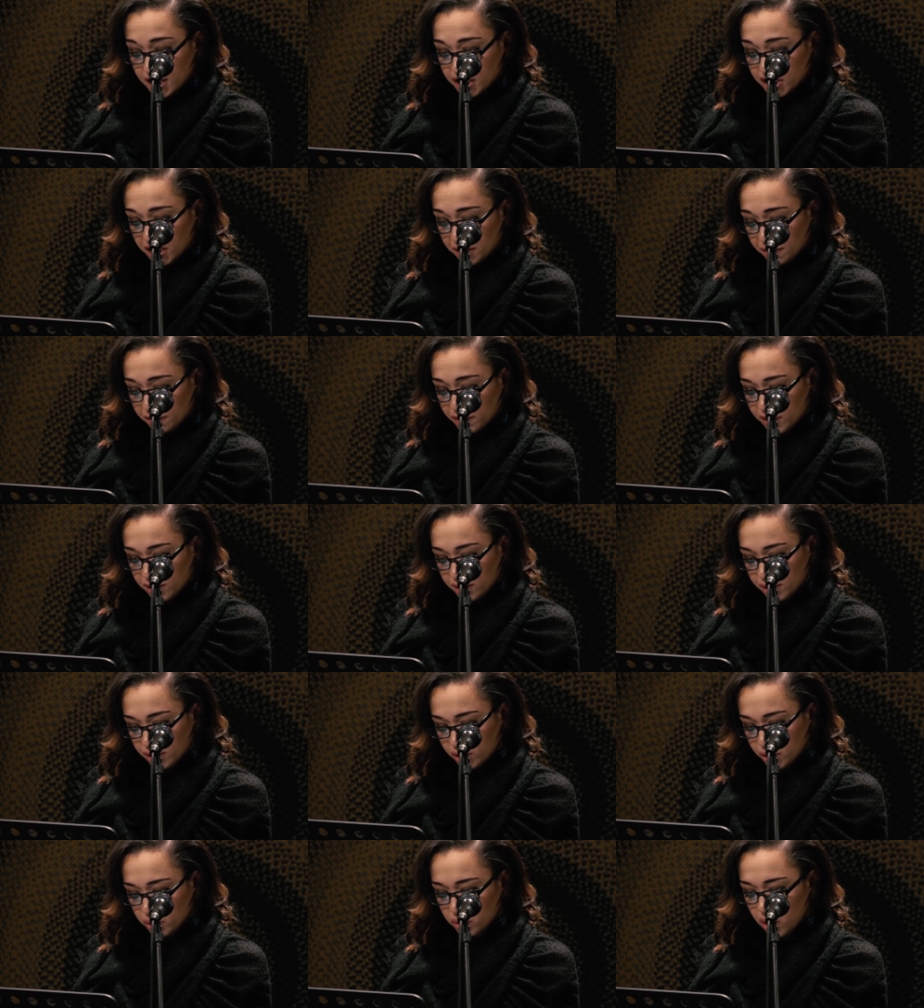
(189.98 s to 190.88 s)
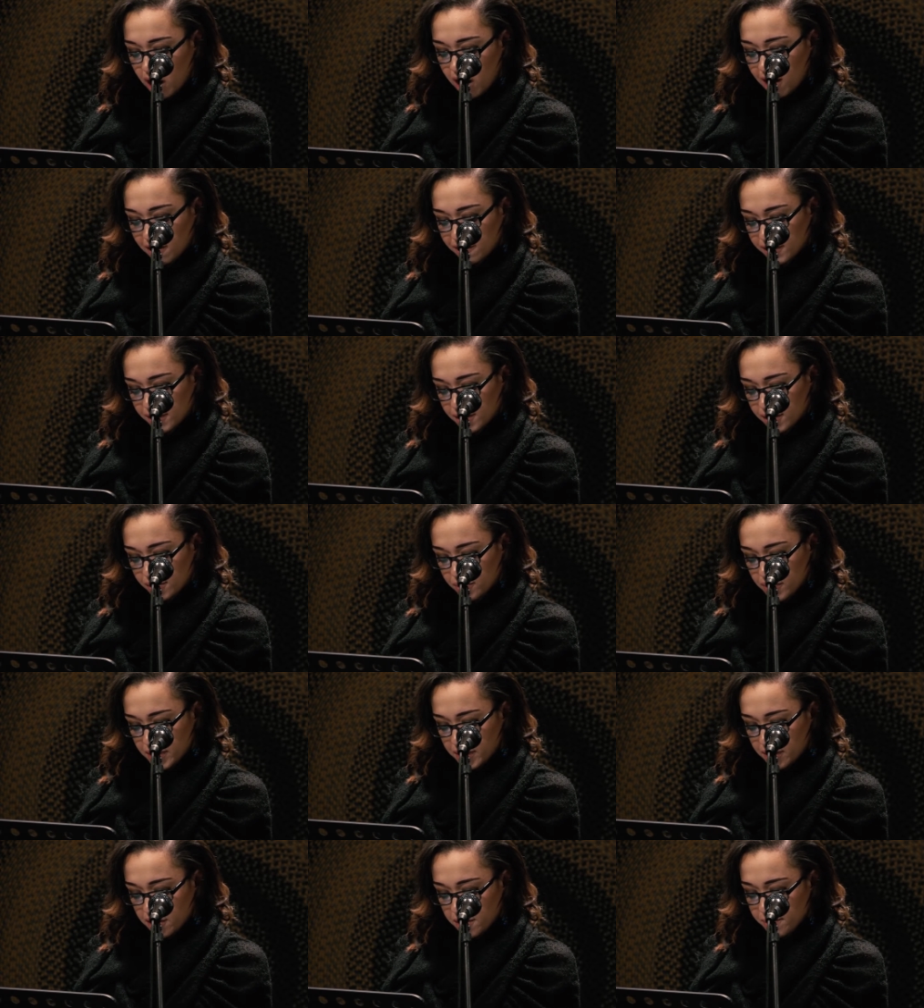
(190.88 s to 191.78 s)
She fiddled too often
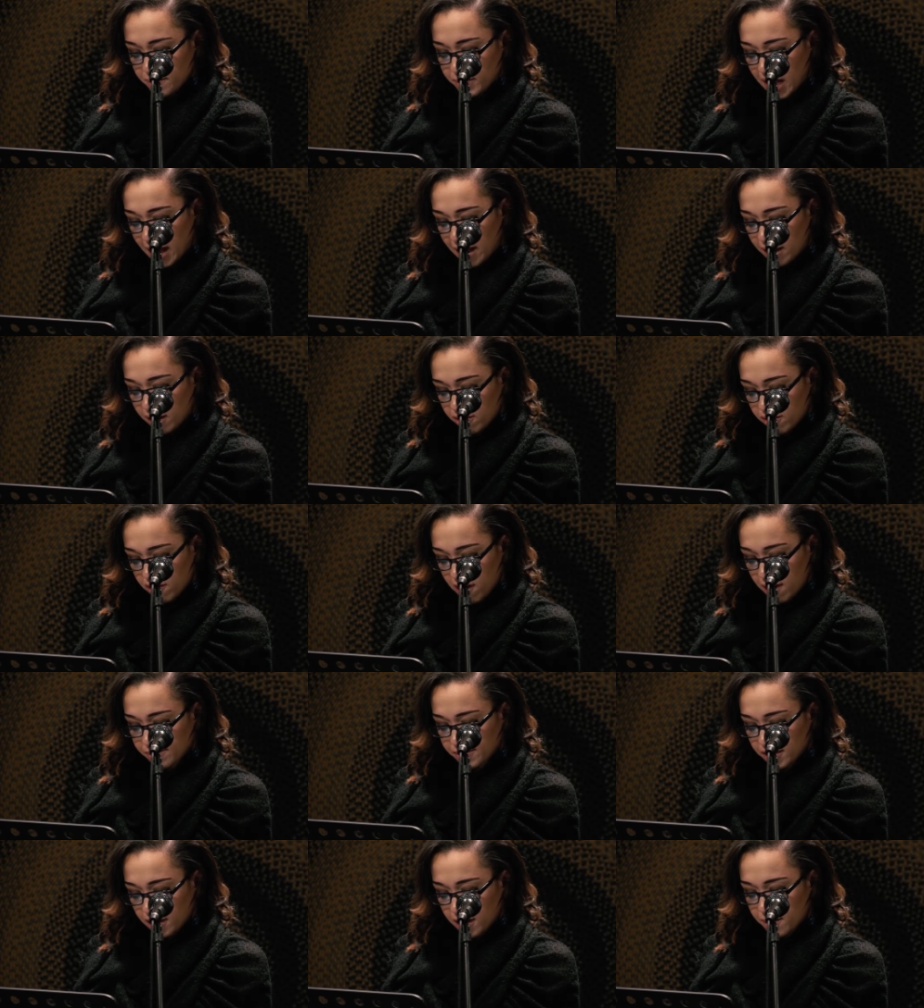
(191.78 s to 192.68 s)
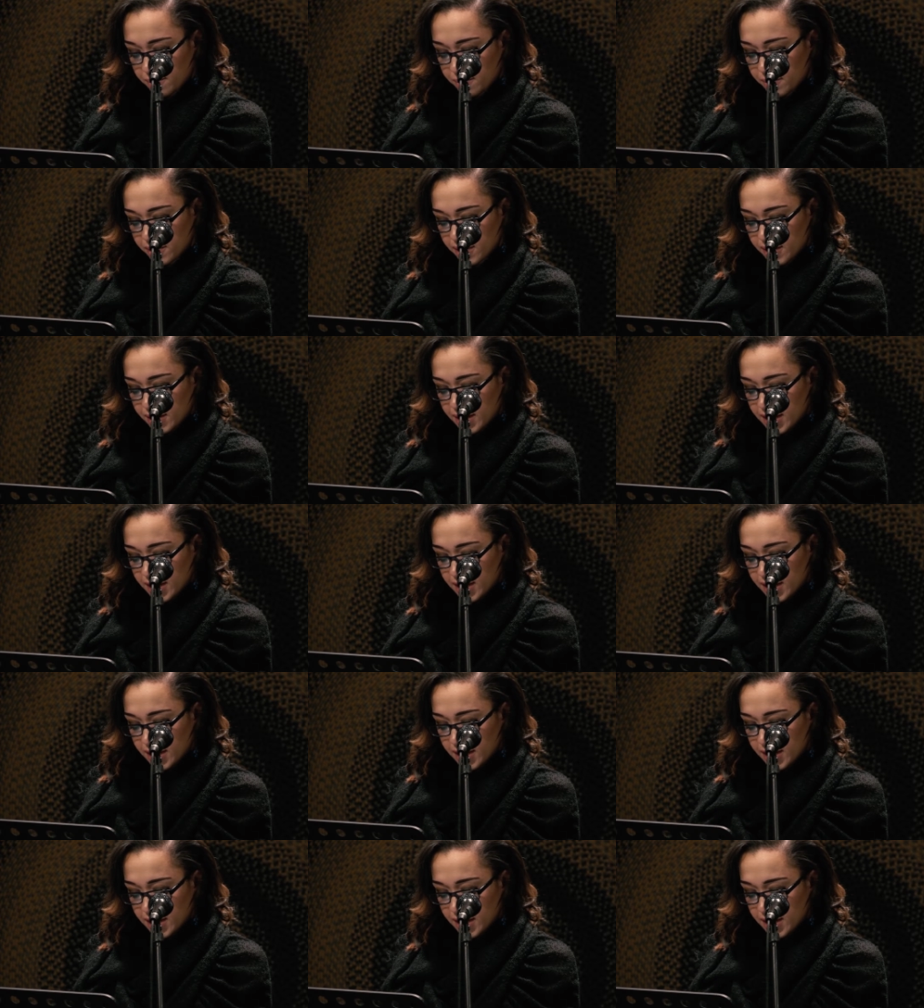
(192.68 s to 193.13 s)
with her black crop top.